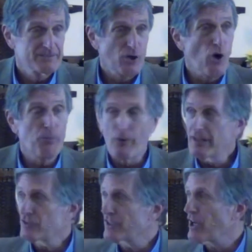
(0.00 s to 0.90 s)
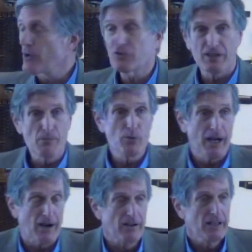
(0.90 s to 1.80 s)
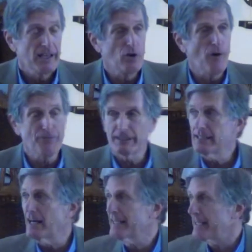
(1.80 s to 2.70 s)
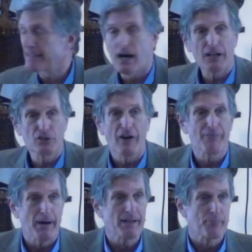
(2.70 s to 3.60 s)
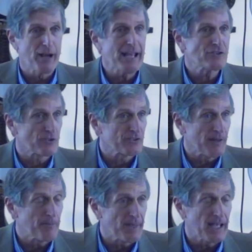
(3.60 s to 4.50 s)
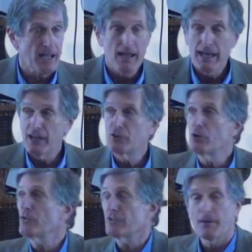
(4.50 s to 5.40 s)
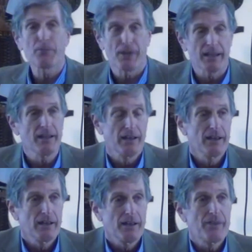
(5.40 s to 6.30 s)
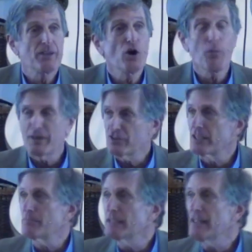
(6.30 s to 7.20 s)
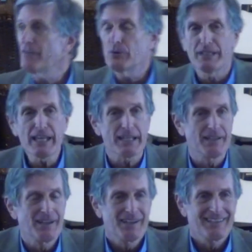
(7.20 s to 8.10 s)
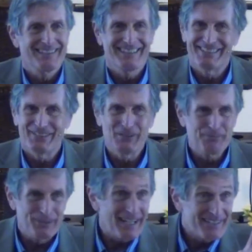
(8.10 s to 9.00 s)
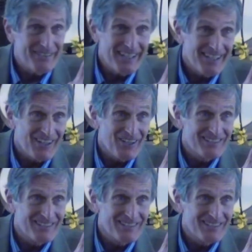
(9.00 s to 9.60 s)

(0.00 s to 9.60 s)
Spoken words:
The whole point is to go somewhere and hopefully not get it knocked off by a branch or something and do something that nobody's going to believe you did until you pull out the video.